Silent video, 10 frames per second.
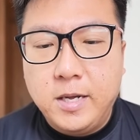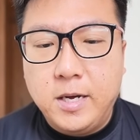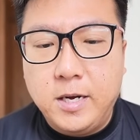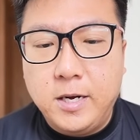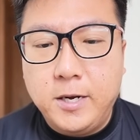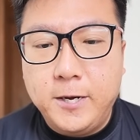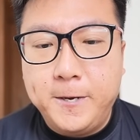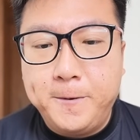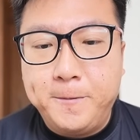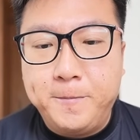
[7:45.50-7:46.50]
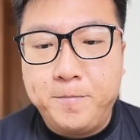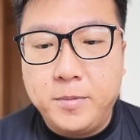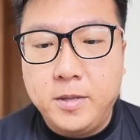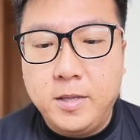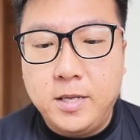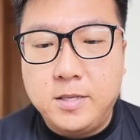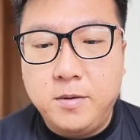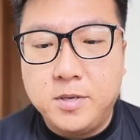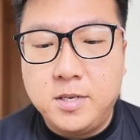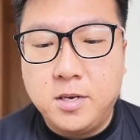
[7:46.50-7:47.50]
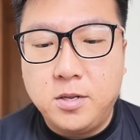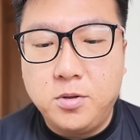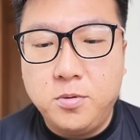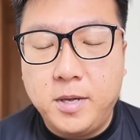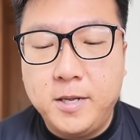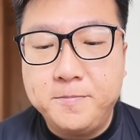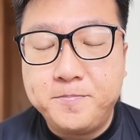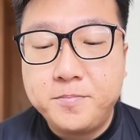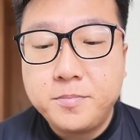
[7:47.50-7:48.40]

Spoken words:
Let's see what's he gonna do, man.